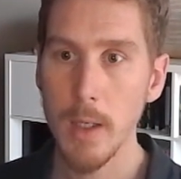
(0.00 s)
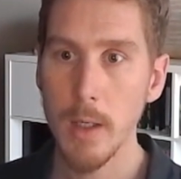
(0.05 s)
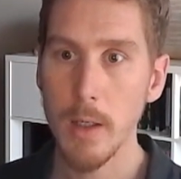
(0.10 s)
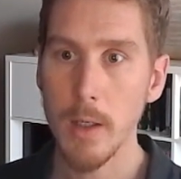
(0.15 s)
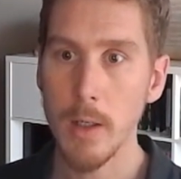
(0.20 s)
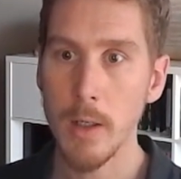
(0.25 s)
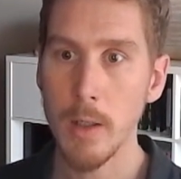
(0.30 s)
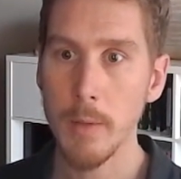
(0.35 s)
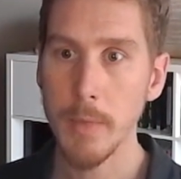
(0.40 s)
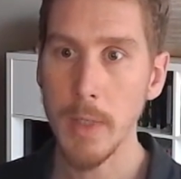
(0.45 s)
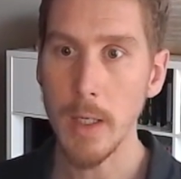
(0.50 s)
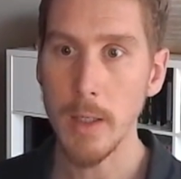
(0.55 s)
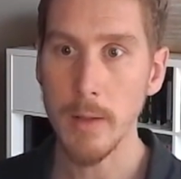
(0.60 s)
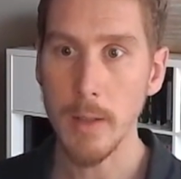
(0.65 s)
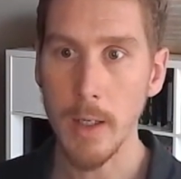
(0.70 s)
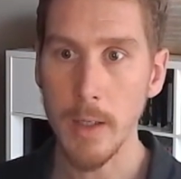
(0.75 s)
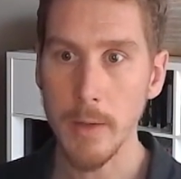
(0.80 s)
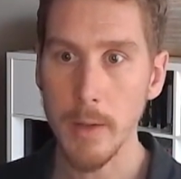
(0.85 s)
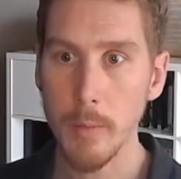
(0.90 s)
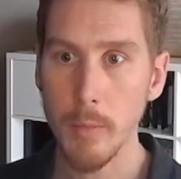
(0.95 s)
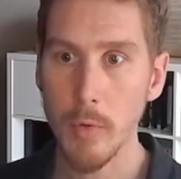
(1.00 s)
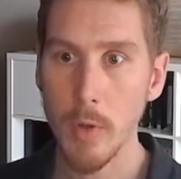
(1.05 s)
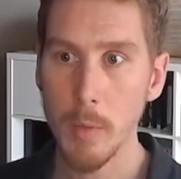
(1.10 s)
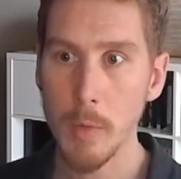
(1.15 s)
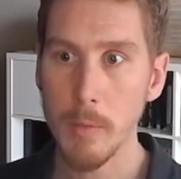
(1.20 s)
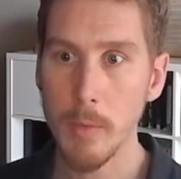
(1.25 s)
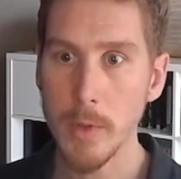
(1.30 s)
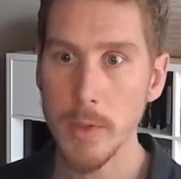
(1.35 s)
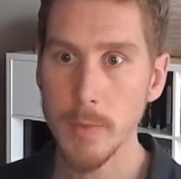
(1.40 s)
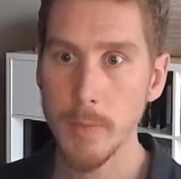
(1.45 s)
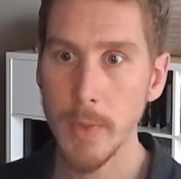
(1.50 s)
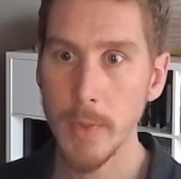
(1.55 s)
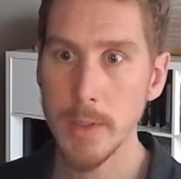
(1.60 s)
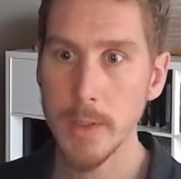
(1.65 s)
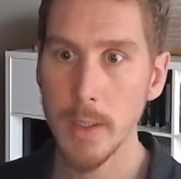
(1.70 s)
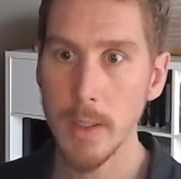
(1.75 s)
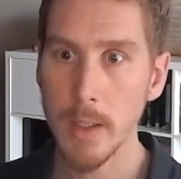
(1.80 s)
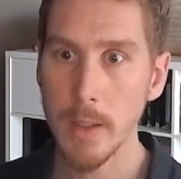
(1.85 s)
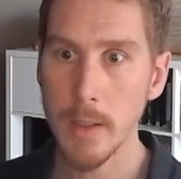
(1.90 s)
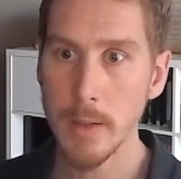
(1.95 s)
And the other problem was
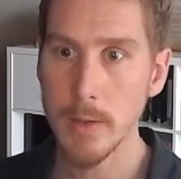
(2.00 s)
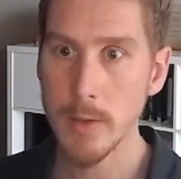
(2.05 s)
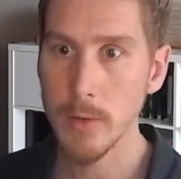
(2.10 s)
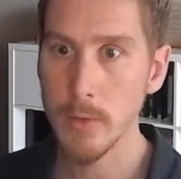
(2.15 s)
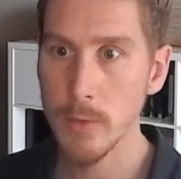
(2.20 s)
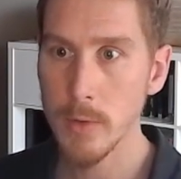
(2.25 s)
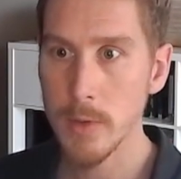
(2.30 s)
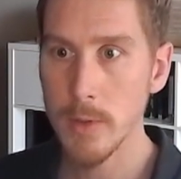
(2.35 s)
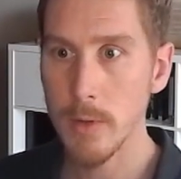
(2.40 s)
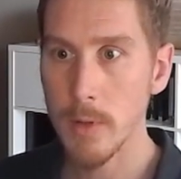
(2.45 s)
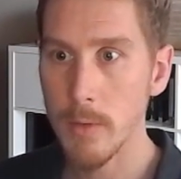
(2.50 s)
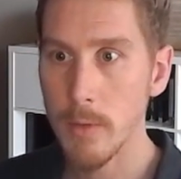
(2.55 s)
basically that students